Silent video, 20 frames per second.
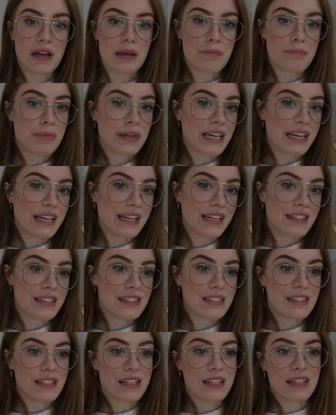like beads
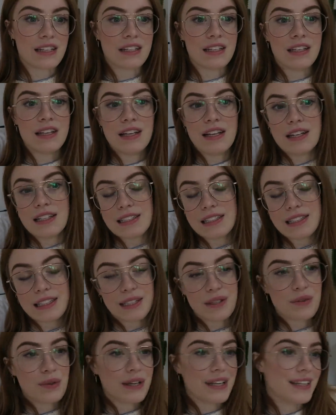and
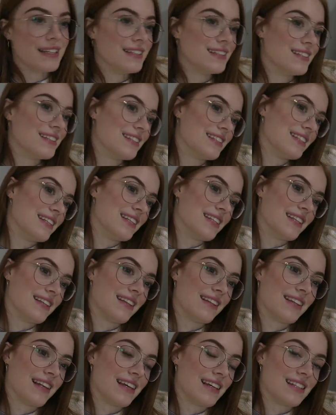sequins
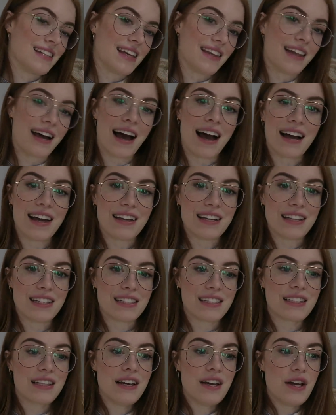and things like that and
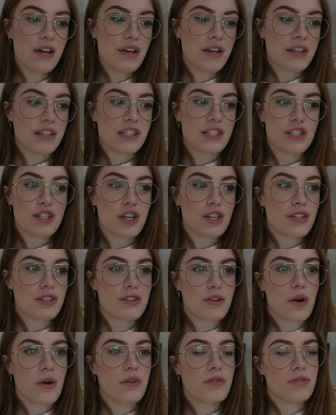it's it's
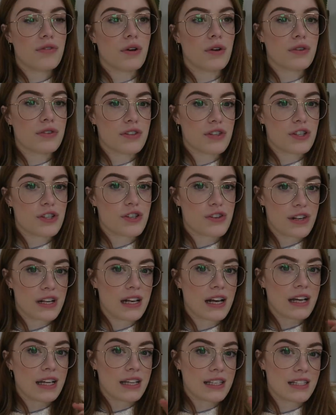just off Oxford Street
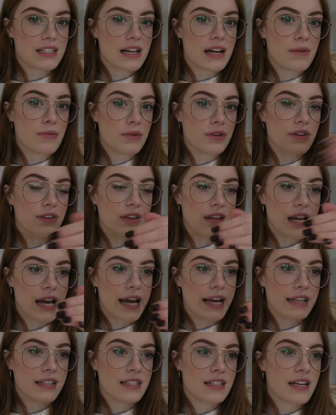like it's down one of the
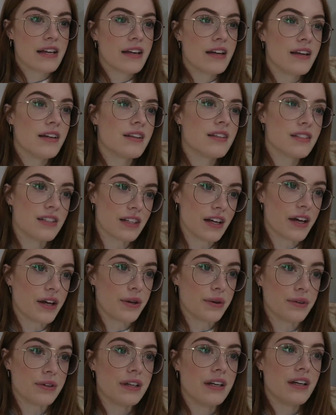lanes
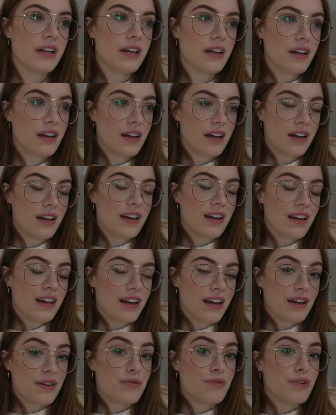so
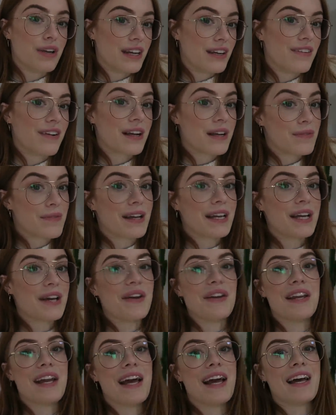I'd really recommend
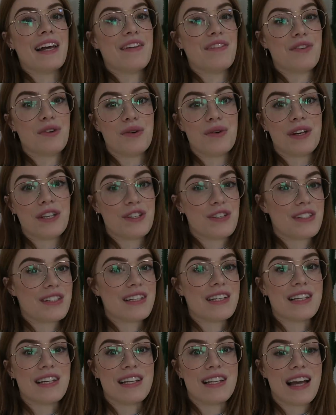going there if you're
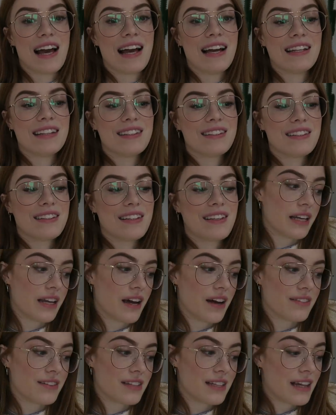interested in that and then
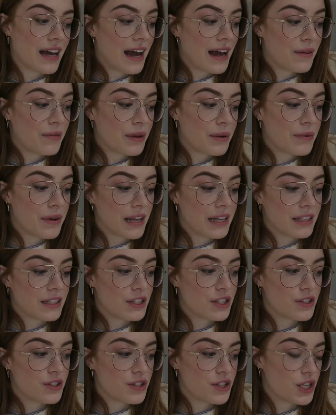after that we
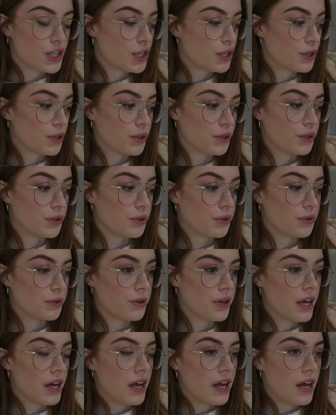went to